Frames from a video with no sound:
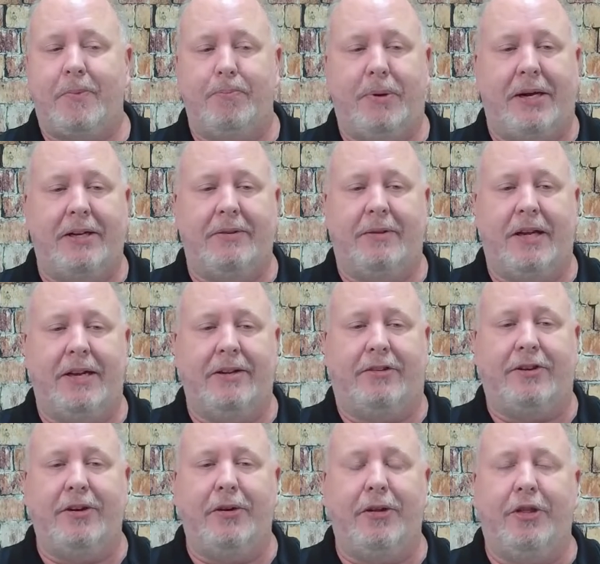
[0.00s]
but
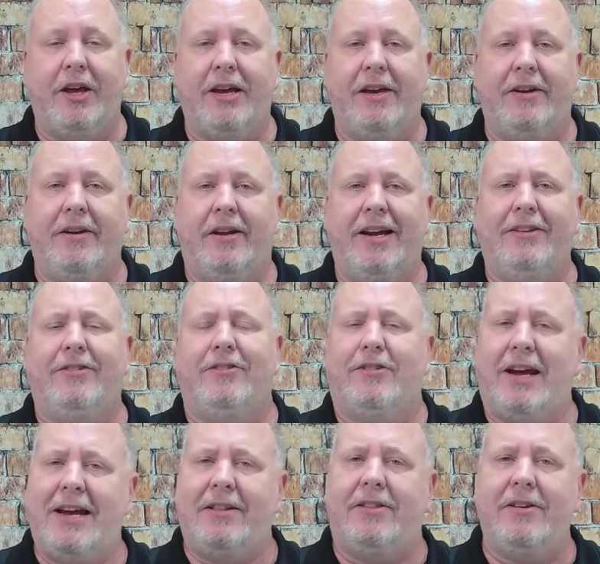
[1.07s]
until then, let's
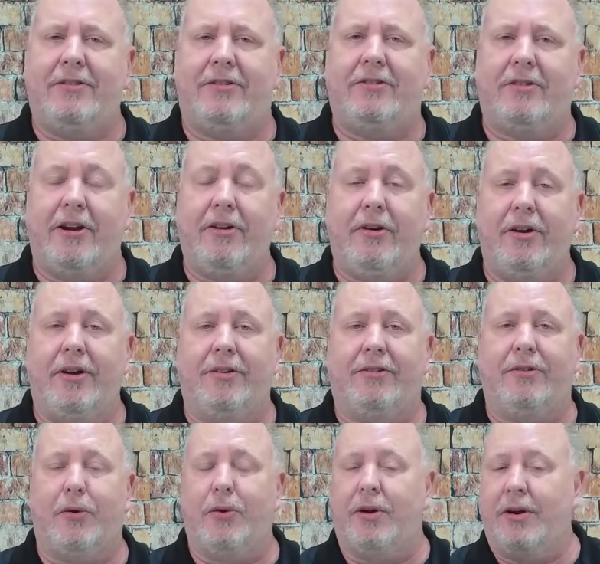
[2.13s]
take this serious,
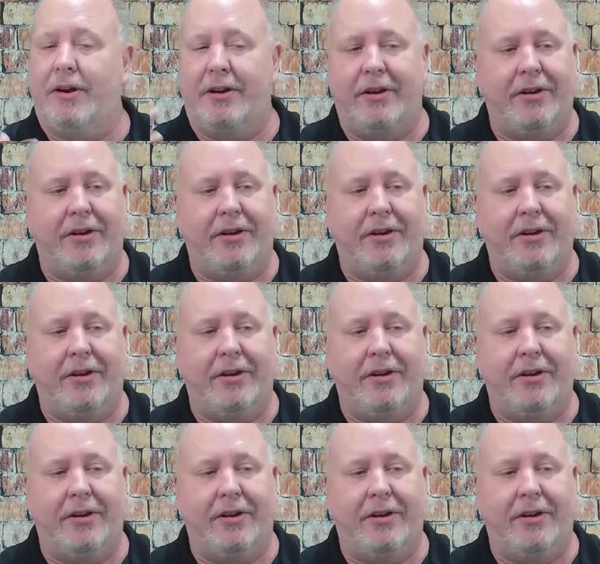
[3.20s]
or